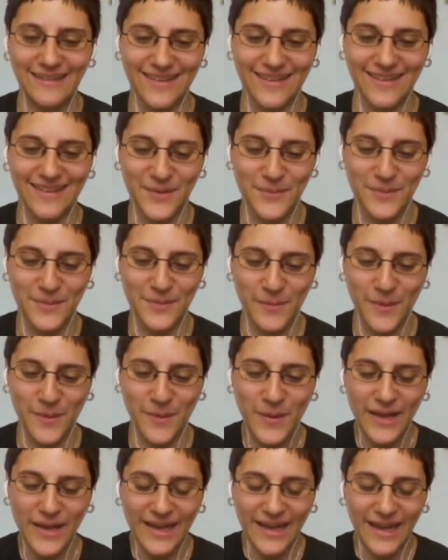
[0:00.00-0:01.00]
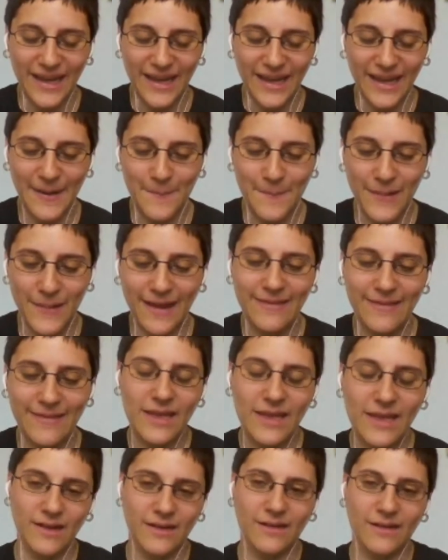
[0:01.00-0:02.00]
so that's not a problem. and
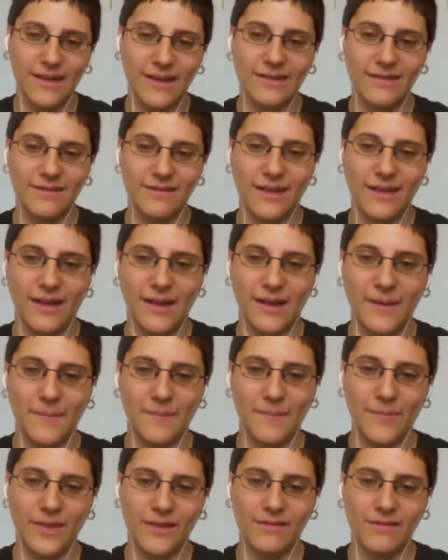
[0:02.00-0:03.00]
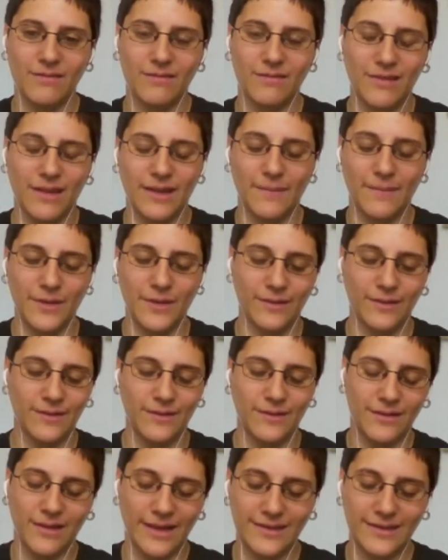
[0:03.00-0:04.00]
then there are like
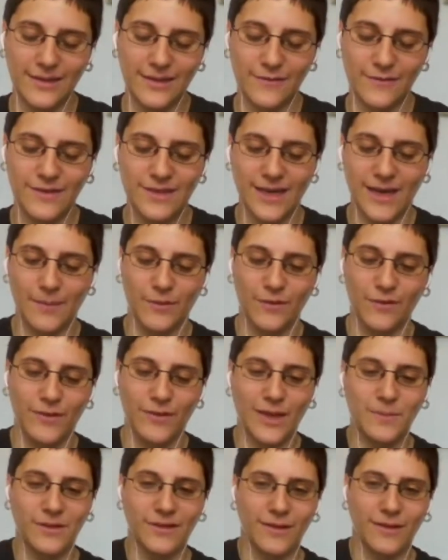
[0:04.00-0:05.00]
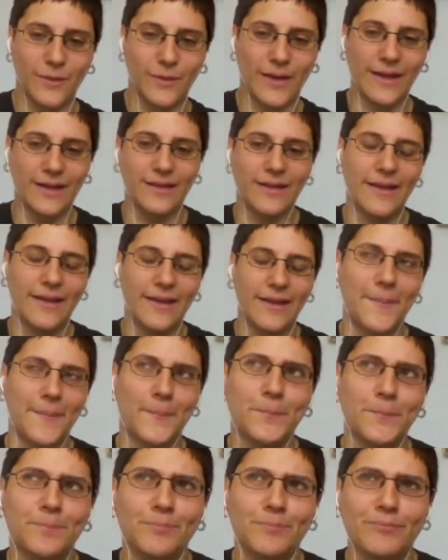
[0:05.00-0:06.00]
there's like different types of kibble as well.
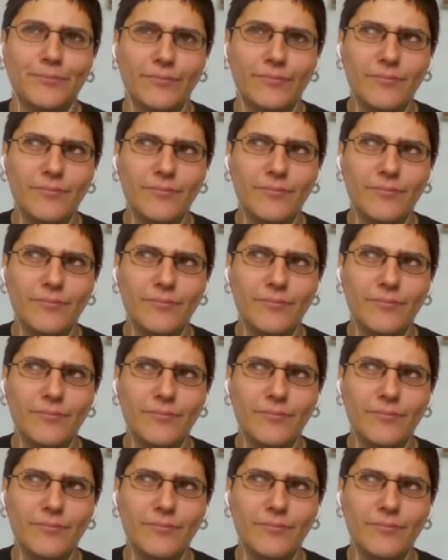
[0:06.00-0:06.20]
Um,